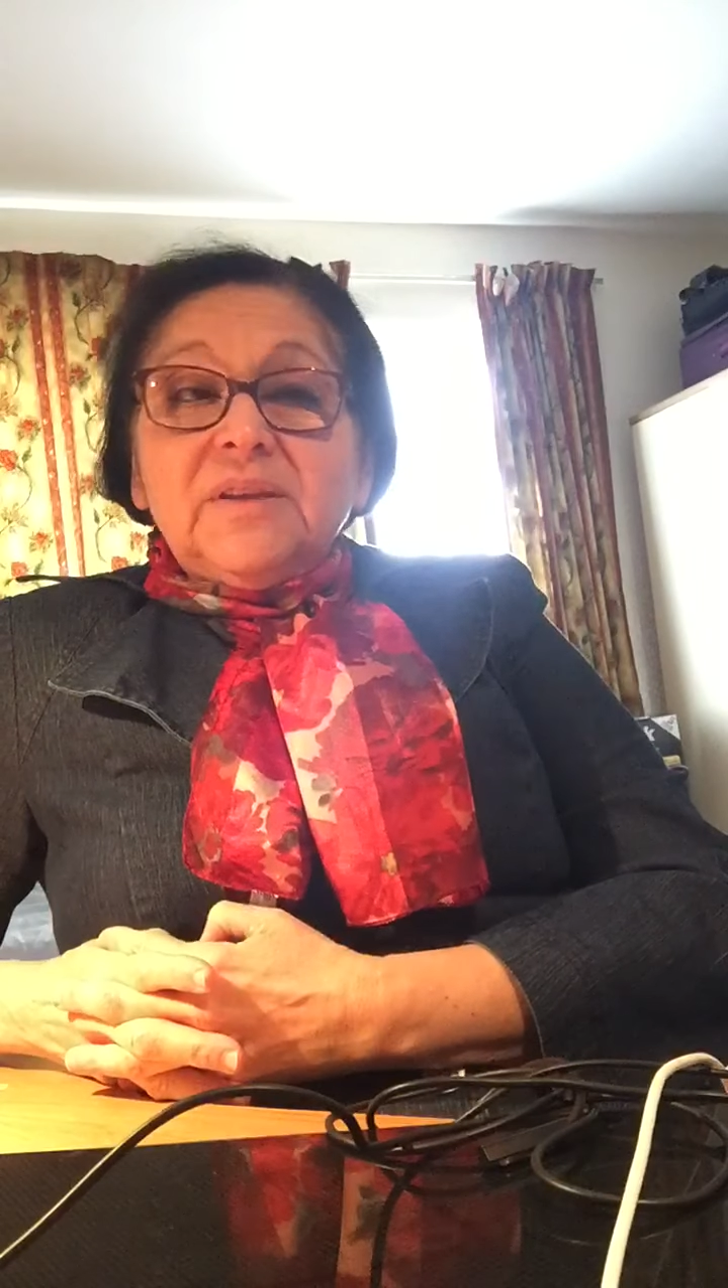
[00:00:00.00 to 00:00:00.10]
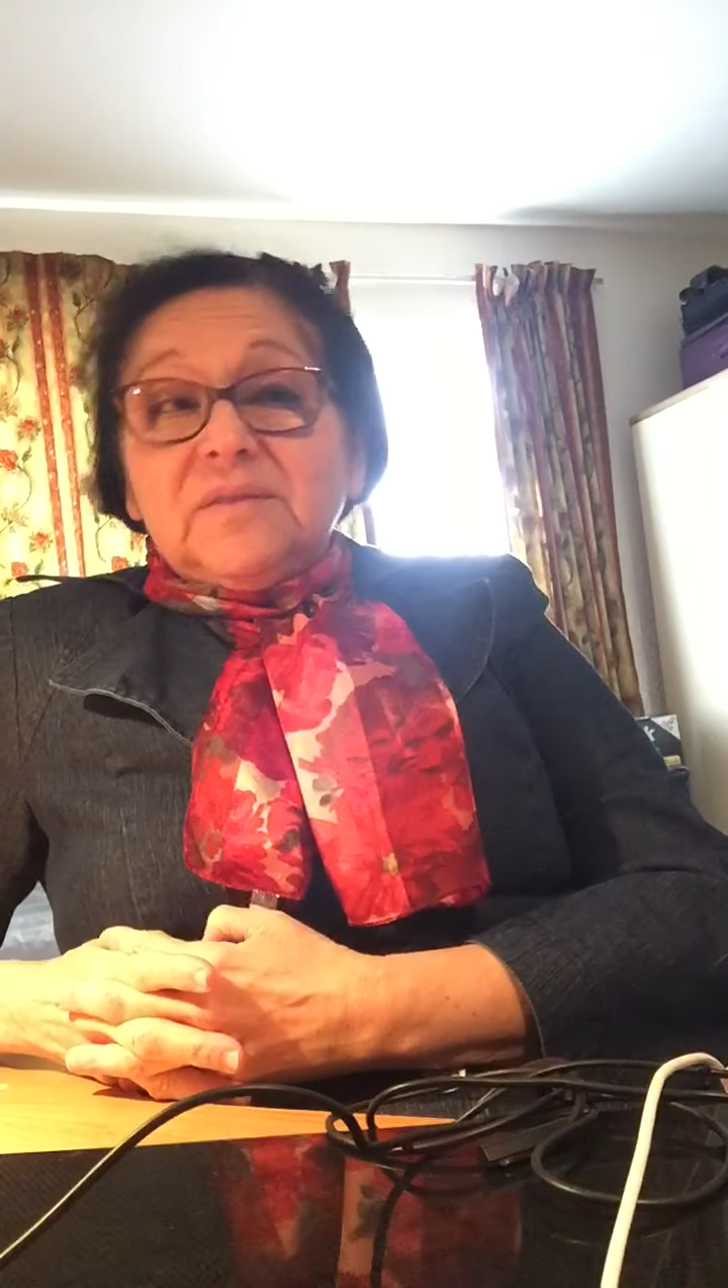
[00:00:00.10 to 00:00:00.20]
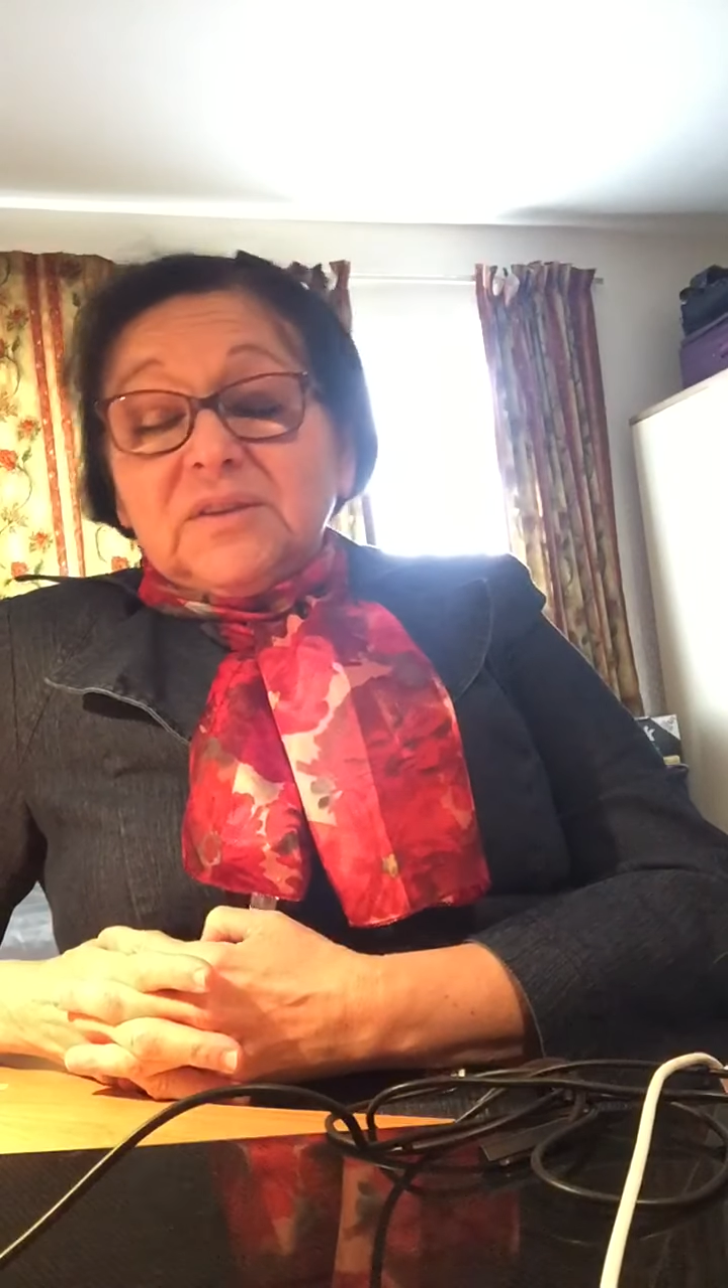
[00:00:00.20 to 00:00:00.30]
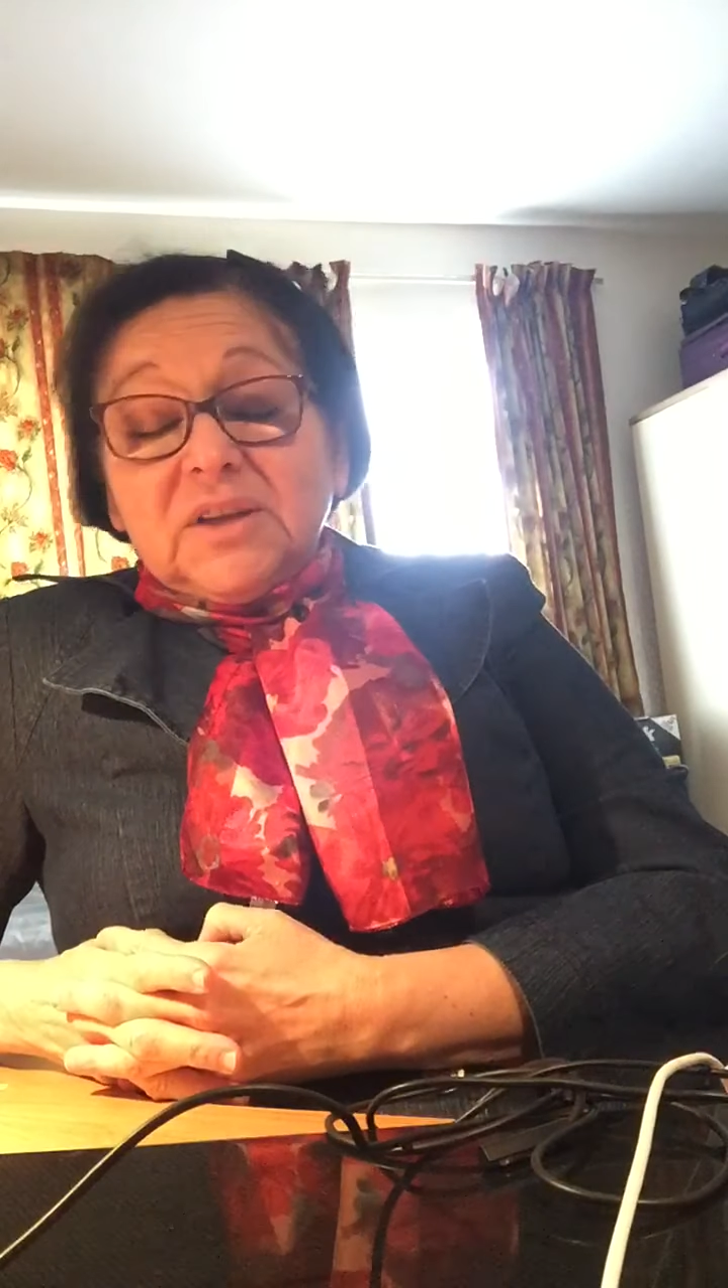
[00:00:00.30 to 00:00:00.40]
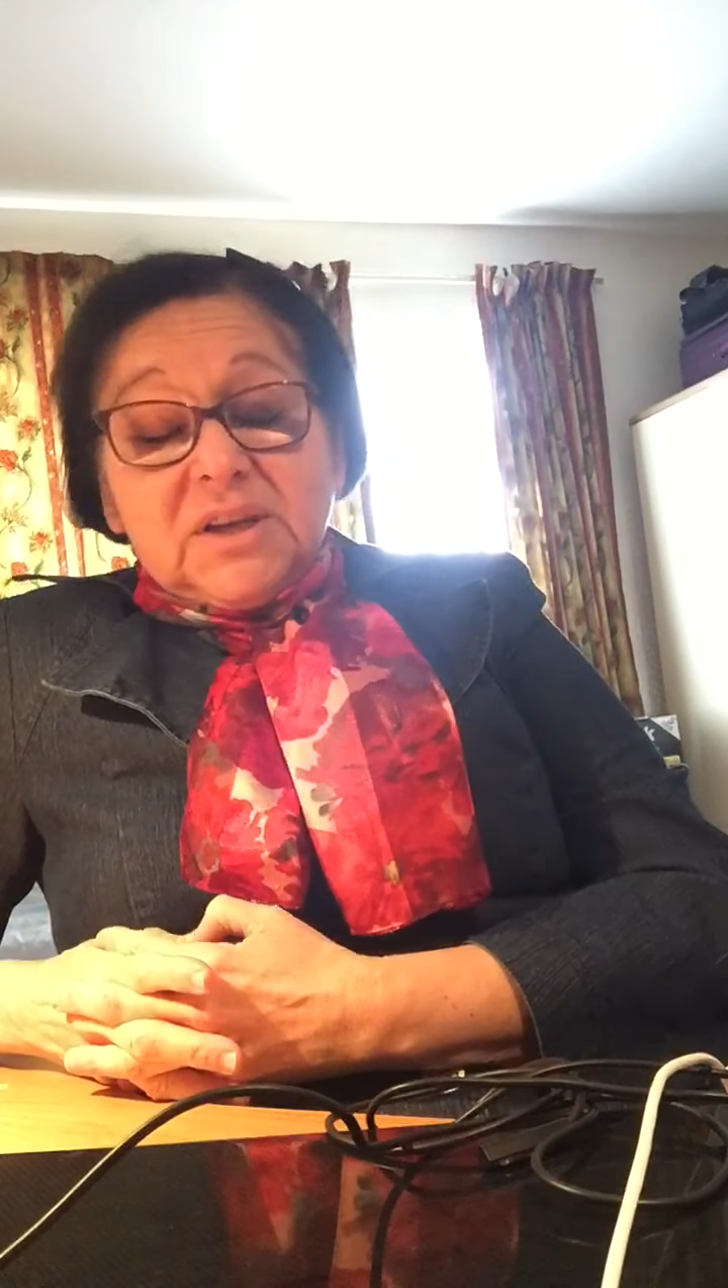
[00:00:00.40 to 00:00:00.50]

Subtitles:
even the